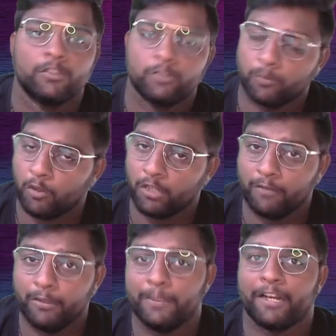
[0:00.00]
So the
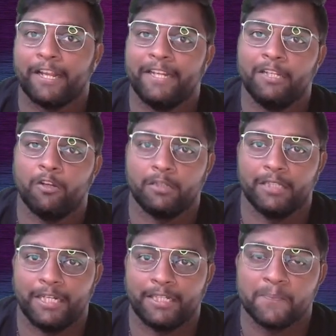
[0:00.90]
model will be training
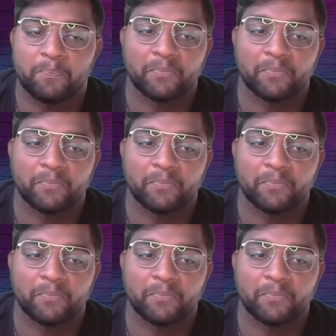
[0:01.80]
on that.